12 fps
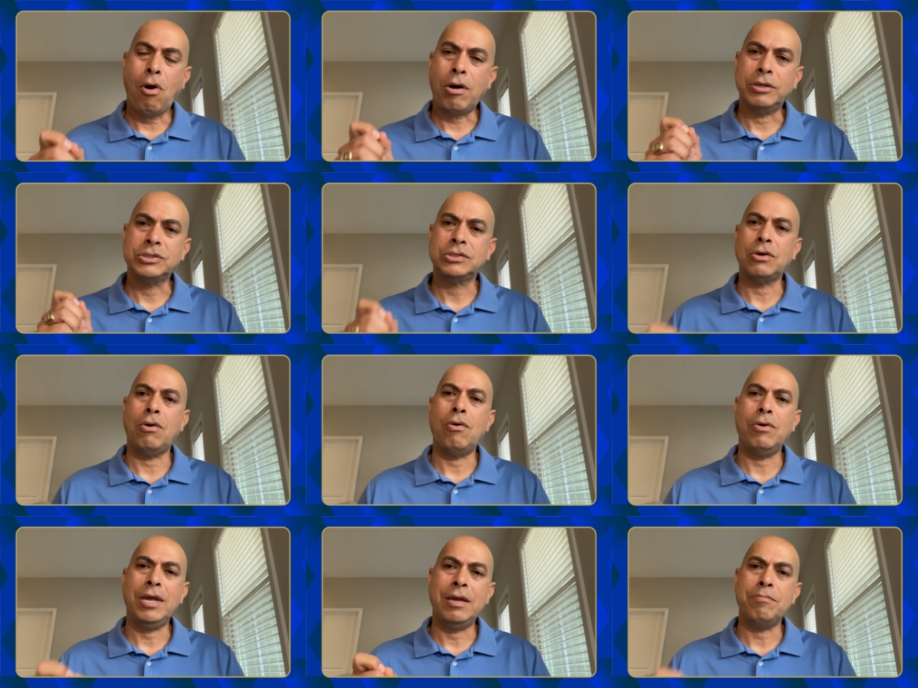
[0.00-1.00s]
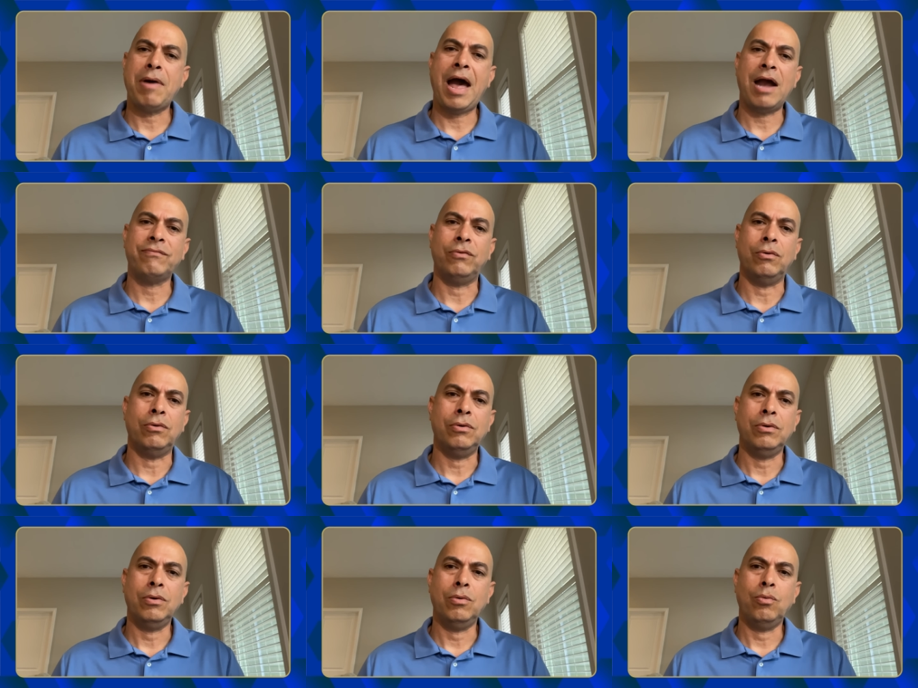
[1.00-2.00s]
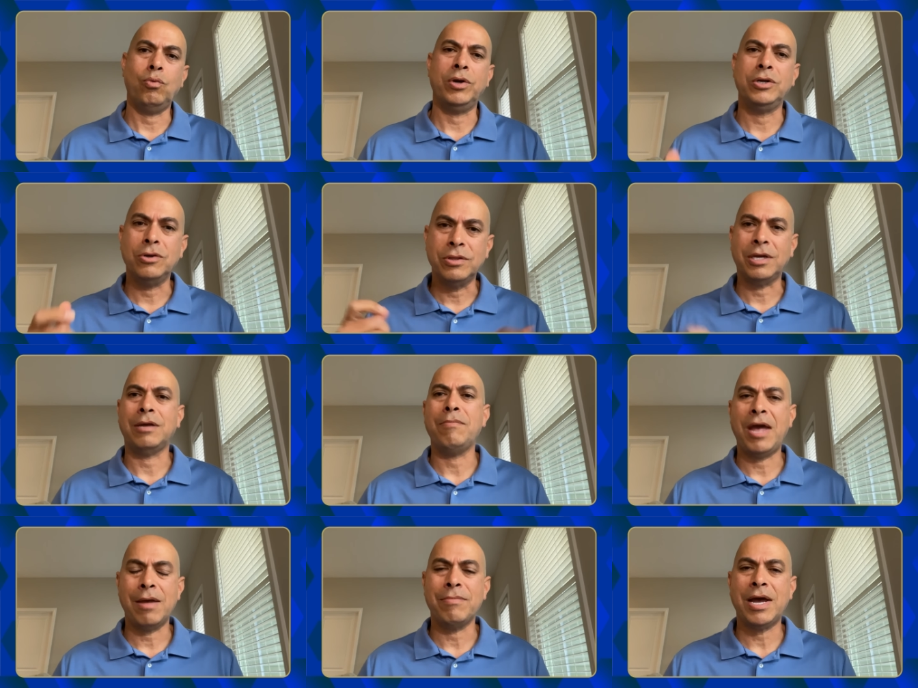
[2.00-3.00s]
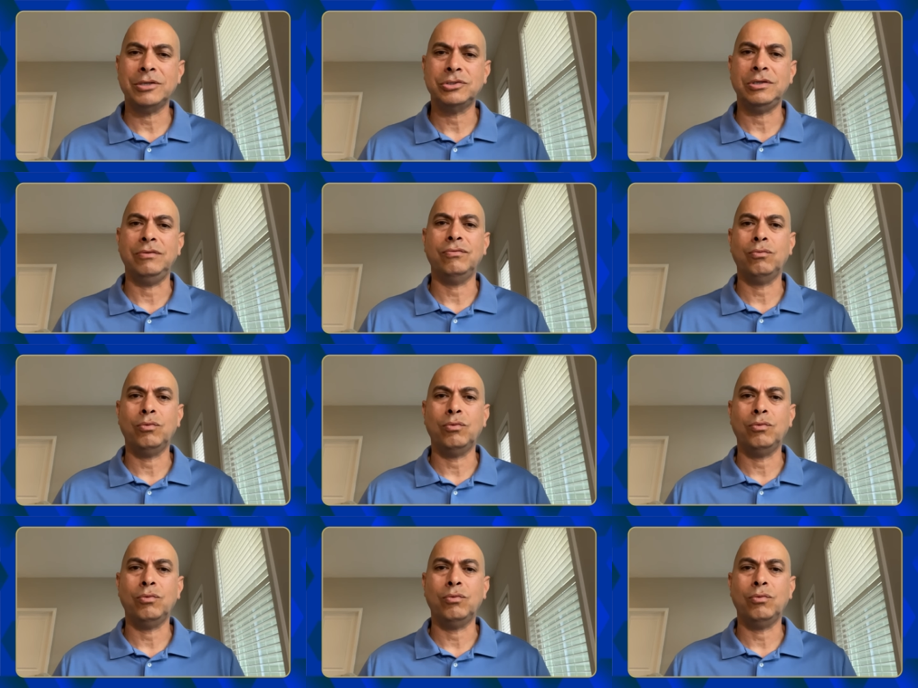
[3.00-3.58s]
are so impactful when you're the command master chief,